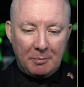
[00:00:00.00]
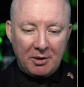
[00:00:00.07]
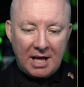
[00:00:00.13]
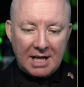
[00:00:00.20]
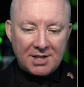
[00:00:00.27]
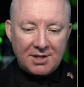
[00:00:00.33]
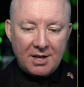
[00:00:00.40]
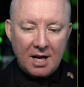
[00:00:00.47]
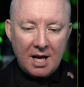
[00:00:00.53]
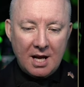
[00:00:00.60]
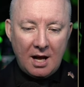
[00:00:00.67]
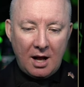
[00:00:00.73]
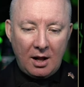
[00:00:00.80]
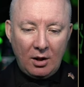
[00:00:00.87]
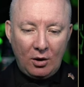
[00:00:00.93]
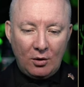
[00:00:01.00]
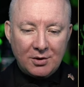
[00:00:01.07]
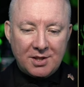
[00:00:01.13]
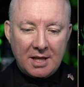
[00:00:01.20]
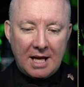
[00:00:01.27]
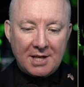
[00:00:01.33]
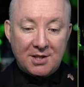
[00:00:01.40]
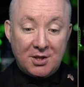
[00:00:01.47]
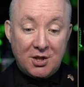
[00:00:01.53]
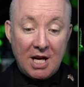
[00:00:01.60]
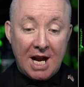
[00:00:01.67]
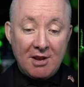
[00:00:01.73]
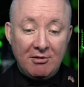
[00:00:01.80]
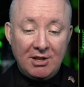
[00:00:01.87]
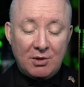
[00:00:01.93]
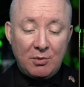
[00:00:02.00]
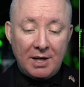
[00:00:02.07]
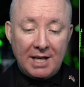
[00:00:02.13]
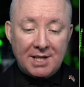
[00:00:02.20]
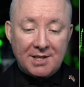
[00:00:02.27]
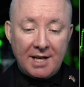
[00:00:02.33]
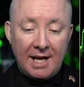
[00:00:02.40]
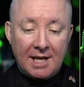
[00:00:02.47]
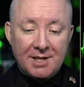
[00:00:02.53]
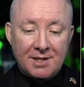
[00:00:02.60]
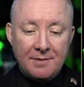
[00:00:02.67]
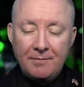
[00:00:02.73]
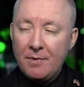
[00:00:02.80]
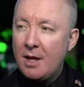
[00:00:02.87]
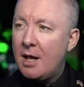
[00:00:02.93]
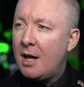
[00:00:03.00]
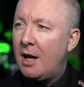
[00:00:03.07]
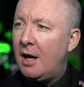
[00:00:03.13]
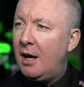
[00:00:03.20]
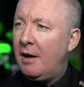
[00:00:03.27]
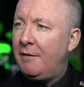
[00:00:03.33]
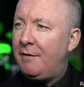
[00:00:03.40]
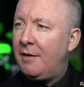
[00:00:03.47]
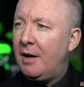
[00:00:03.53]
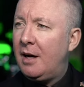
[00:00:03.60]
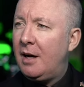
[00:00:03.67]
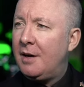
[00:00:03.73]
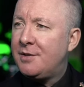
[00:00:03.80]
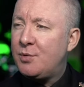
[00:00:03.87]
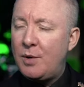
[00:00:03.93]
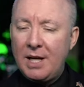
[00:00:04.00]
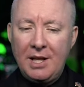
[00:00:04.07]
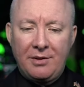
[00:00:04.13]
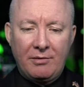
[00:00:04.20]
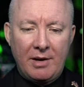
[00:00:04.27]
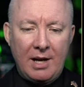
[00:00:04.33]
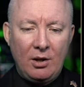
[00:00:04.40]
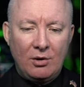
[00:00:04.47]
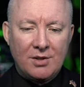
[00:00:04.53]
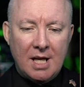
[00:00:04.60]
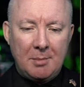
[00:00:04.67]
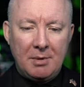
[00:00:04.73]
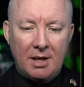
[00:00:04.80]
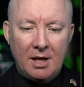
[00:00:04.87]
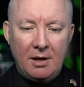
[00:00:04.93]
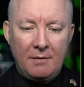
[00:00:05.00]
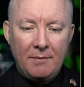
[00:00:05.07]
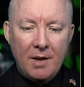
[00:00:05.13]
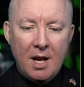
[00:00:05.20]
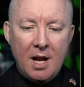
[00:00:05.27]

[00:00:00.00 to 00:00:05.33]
But that's a long. That's January 26 of 23. Long time ago.